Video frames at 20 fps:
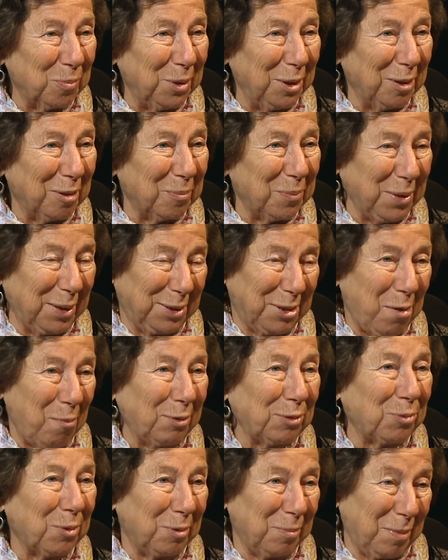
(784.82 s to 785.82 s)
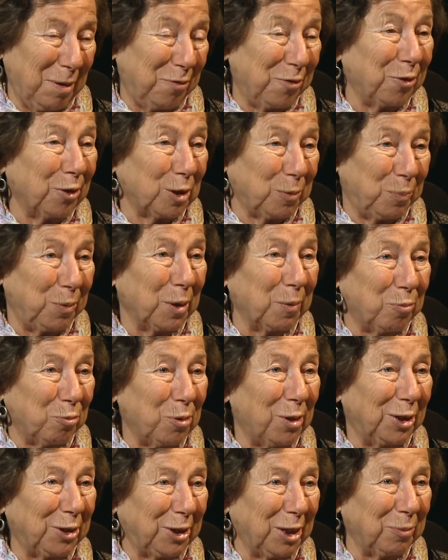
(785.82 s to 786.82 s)
there because that was one of my first big
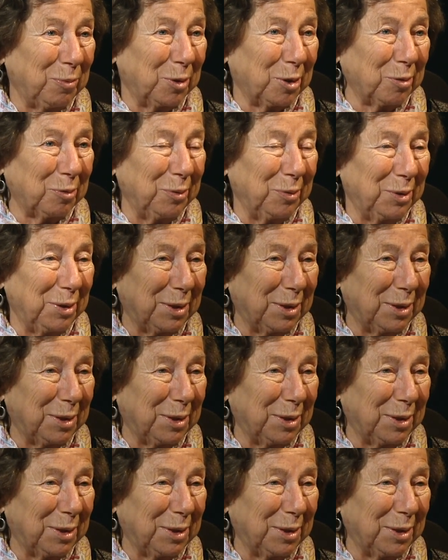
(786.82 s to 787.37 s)
projects with Karuna